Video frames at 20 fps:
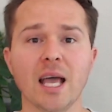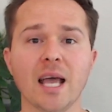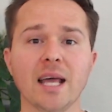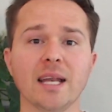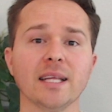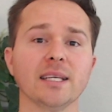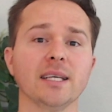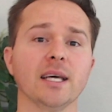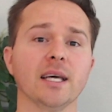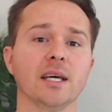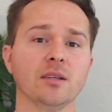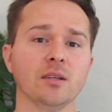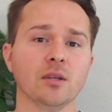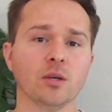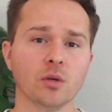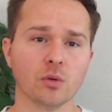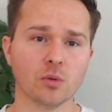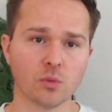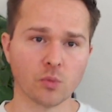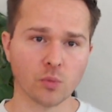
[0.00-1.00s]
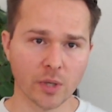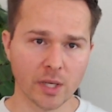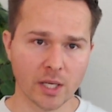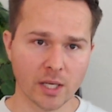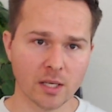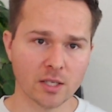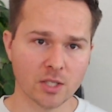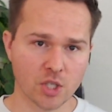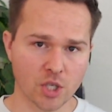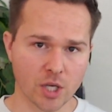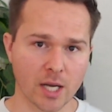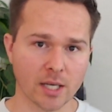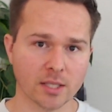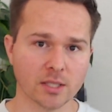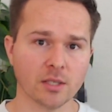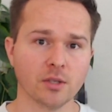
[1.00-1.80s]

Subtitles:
and again rechecked